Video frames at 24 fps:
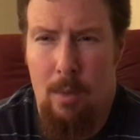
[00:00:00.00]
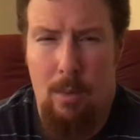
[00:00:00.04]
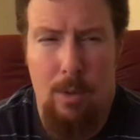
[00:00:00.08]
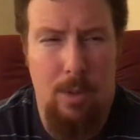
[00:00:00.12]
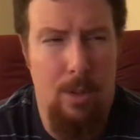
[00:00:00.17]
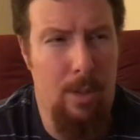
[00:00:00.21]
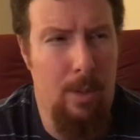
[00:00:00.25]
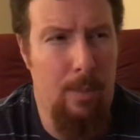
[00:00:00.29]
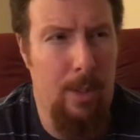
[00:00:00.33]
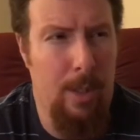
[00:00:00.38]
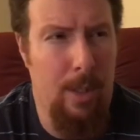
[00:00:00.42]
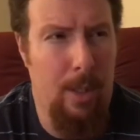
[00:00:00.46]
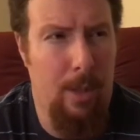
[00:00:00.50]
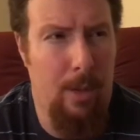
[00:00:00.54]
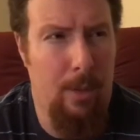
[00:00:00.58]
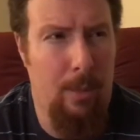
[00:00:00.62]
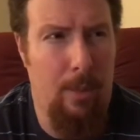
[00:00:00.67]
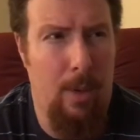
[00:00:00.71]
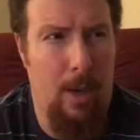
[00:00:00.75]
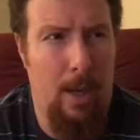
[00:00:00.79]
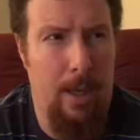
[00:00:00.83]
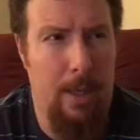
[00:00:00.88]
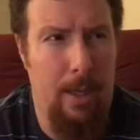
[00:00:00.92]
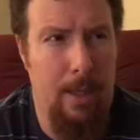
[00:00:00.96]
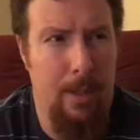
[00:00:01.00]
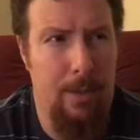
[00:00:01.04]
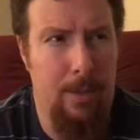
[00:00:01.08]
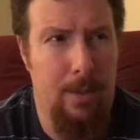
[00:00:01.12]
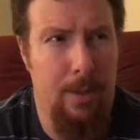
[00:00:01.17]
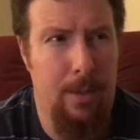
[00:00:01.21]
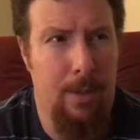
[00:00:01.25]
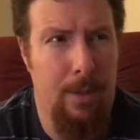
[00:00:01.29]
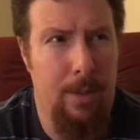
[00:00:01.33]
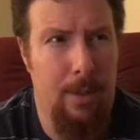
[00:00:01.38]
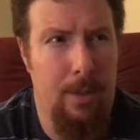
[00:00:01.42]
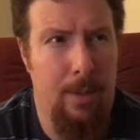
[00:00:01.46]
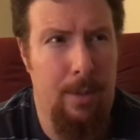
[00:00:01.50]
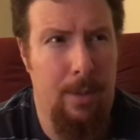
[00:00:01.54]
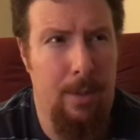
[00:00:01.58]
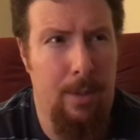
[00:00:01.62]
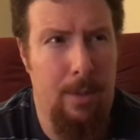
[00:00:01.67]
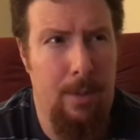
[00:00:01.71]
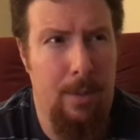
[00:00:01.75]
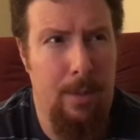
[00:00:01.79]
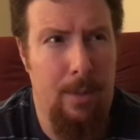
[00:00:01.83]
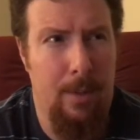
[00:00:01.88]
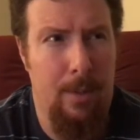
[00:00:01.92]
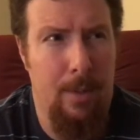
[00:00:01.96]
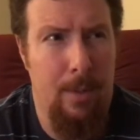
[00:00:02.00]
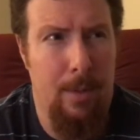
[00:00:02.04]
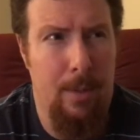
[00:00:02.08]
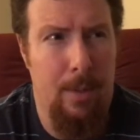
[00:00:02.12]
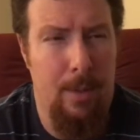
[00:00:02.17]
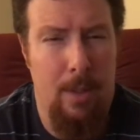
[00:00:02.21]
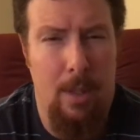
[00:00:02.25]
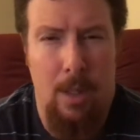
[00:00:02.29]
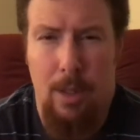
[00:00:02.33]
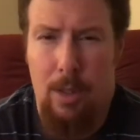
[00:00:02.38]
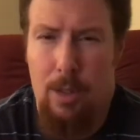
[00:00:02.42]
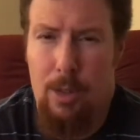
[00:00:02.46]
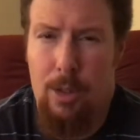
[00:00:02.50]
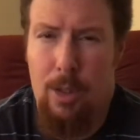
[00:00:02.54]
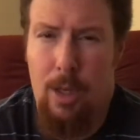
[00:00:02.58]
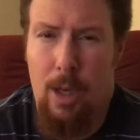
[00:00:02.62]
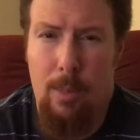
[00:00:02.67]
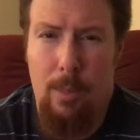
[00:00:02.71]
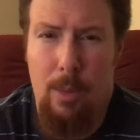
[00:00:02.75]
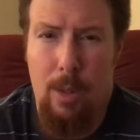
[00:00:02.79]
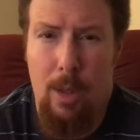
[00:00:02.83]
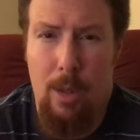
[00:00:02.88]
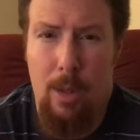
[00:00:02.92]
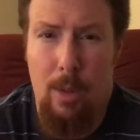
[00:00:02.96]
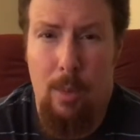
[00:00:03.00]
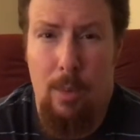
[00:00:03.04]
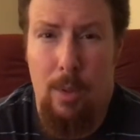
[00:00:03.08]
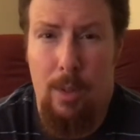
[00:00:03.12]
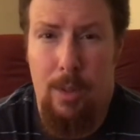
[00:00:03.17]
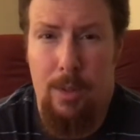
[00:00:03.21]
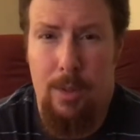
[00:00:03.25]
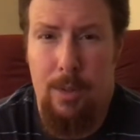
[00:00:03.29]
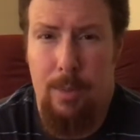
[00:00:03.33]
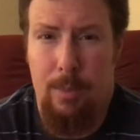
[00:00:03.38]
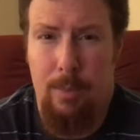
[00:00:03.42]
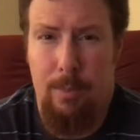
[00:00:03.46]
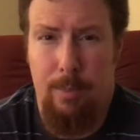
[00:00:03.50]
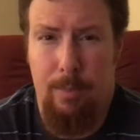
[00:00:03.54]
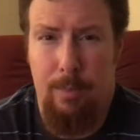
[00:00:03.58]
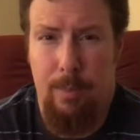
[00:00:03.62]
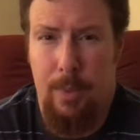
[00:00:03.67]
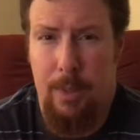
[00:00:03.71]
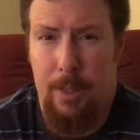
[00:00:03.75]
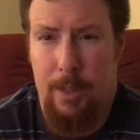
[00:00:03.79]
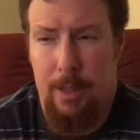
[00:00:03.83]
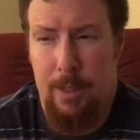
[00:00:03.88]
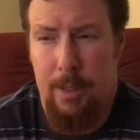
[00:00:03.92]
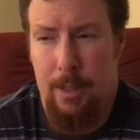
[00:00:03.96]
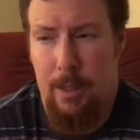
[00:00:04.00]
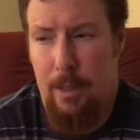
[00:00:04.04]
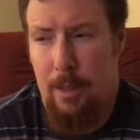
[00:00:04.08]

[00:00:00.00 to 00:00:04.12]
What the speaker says: some of the other ryes? There's a couple other ones, but